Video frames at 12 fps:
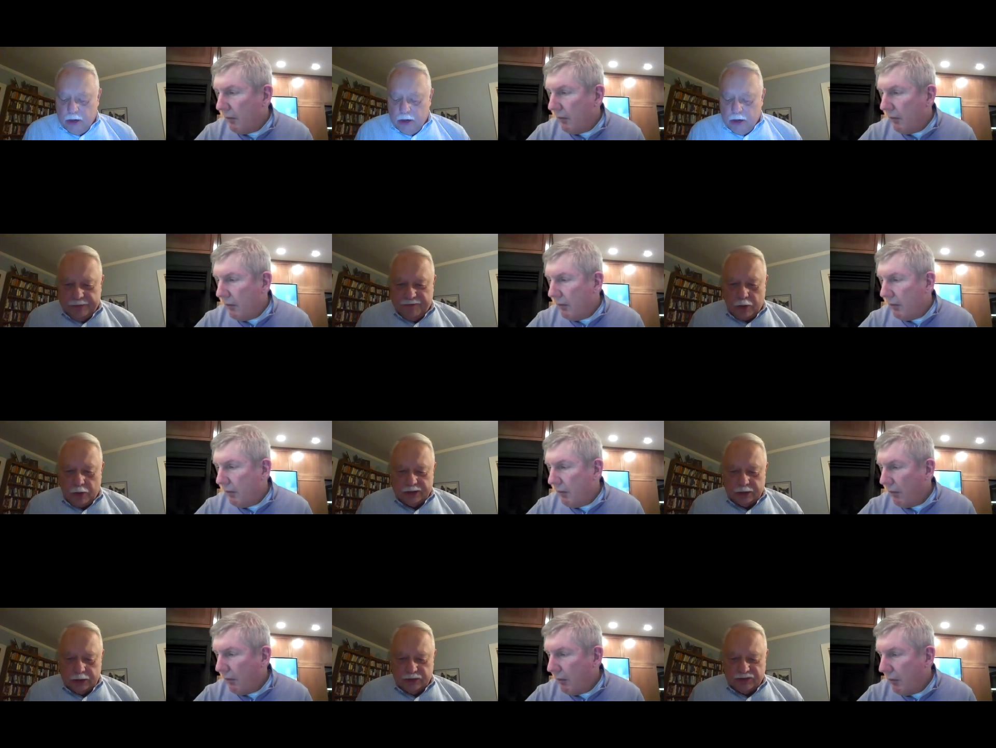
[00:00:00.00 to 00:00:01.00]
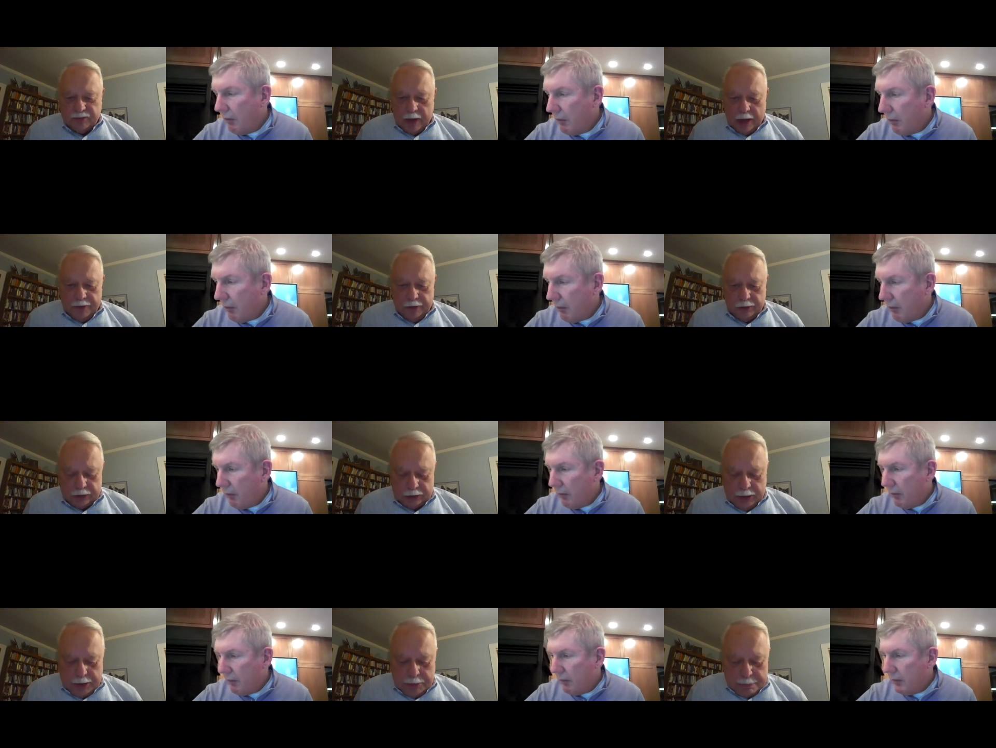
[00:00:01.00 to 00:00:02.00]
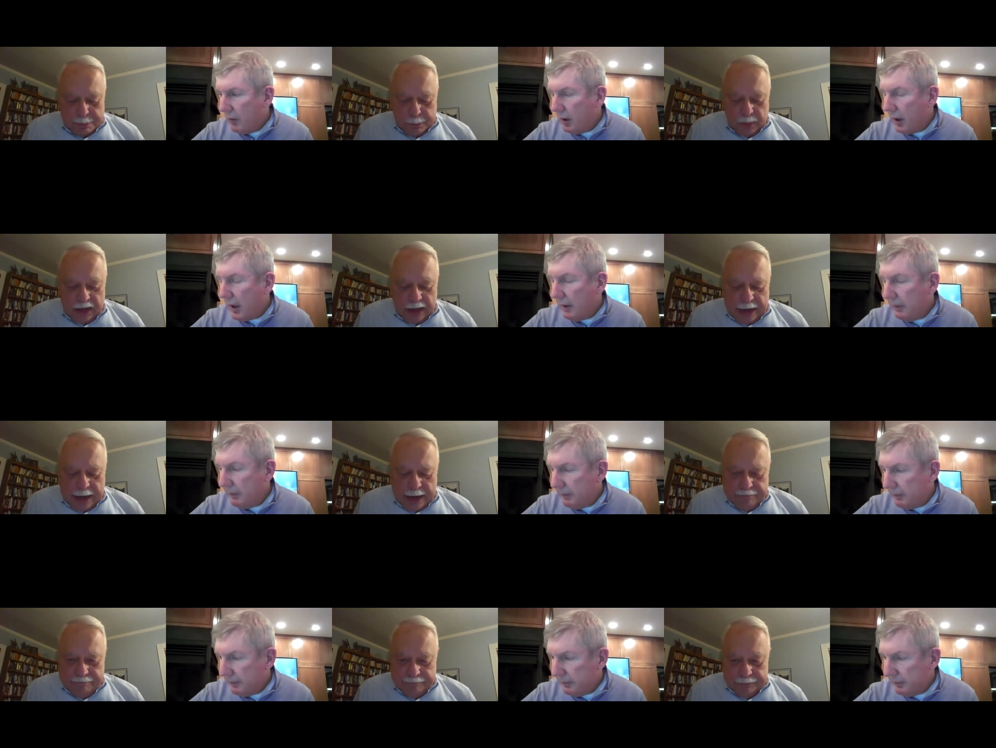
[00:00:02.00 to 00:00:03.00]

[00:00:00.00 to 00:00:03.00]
Speaker 1: it for questions from others. Okay. Um,